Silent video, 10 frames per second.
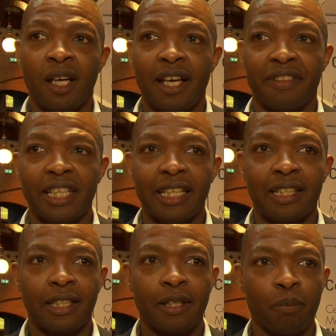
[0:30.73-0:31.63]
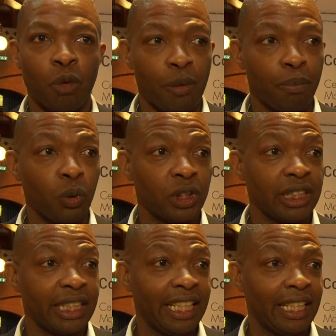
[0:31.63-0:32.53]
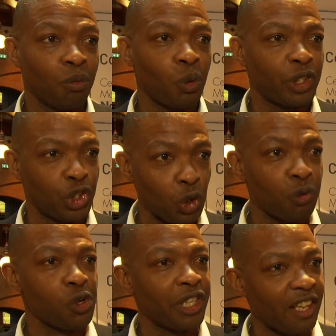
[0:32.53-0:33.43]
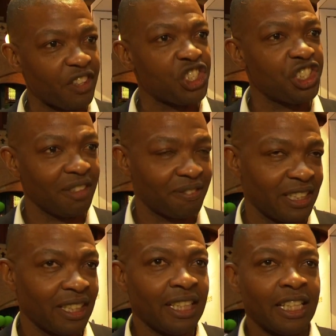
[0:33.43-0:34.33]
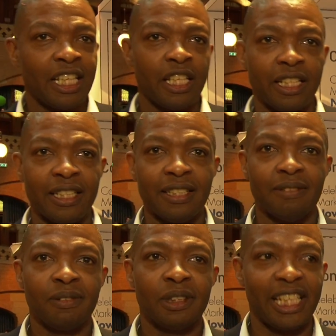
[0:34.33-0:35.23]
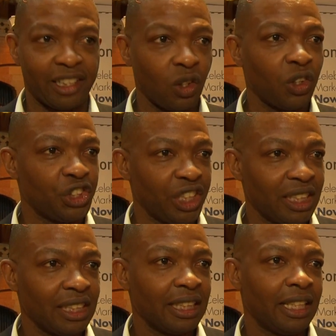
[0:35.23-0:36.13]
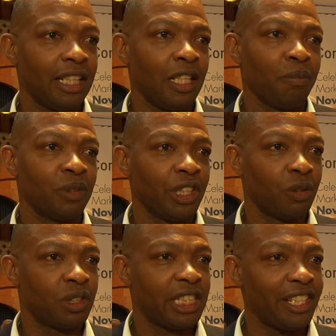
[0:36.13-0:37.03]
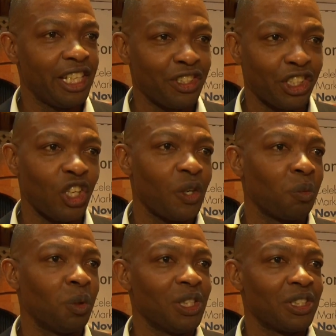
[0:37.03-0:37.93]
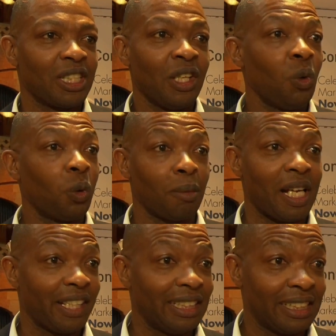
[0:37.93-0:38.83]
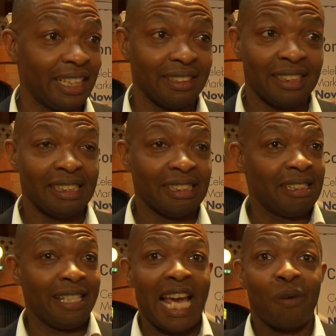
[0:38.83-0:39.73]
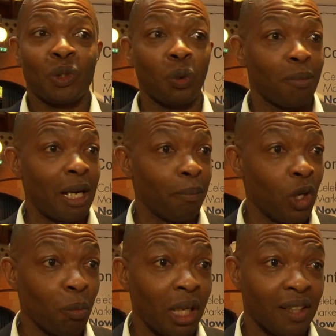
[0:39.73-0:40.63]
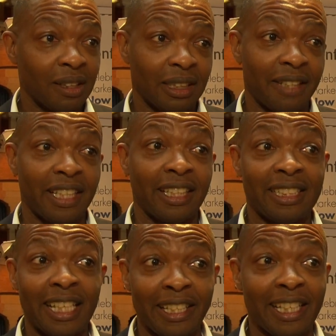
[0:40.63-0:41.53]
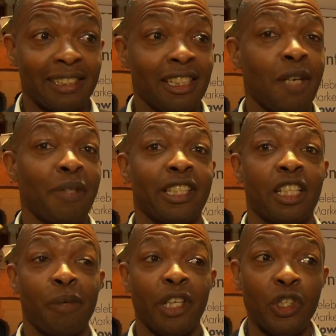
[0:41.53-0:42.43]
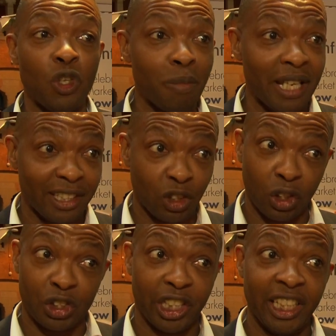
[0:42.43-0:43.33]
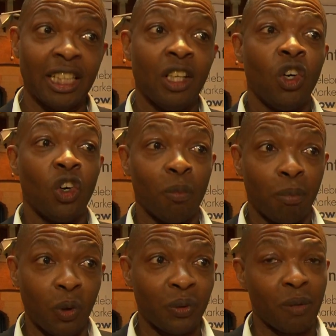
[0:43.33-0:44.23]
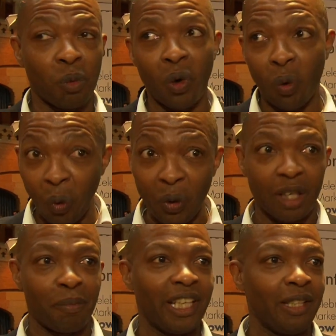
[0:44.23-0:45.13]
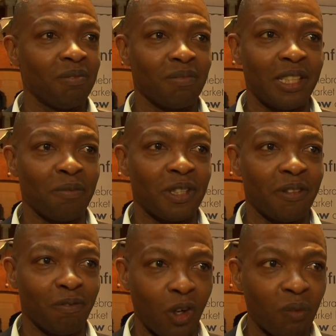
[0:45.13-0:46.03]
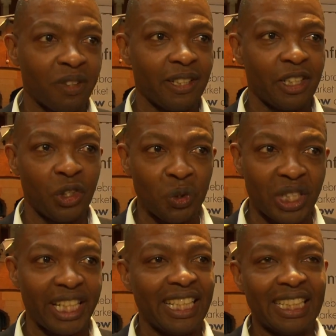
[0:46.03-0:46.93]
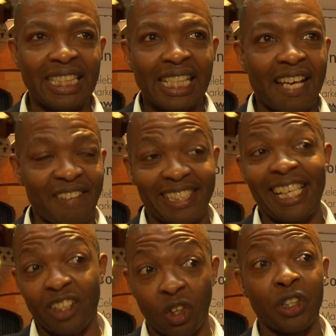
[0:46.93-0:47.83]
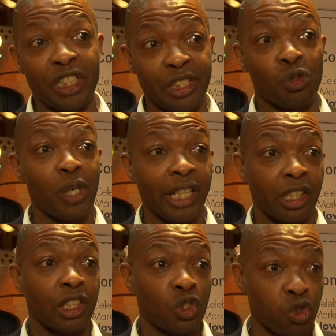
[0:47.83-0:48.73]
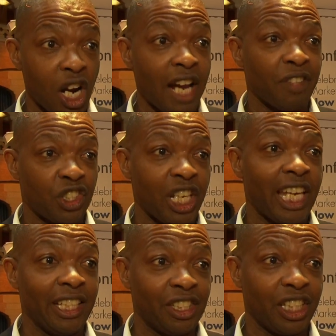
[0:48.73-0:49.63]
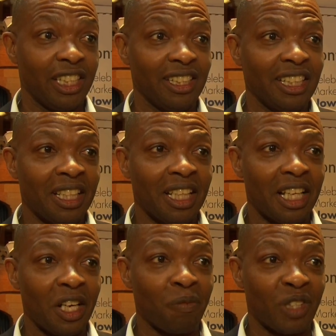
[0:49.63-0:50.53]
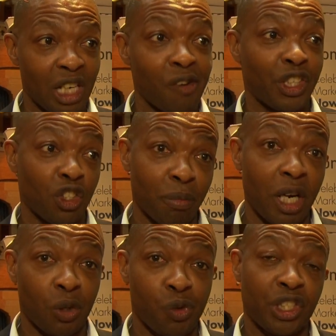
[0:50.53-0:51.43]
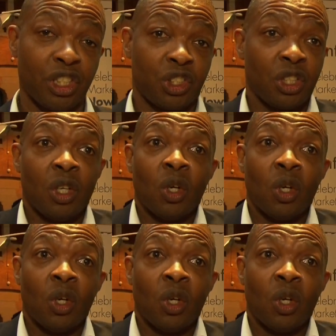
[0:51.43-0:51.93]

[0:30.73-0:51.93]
I think uh, more importantly, we're due for another shift in technology. Um, you know, 10 years ago it was all about the internet. Now it's all about mobile. I think in 10 years time there's going to be a new methodology on board that we're all going to be in, involved in hugely and that technology is really going to drive the change in um, the direction of market research.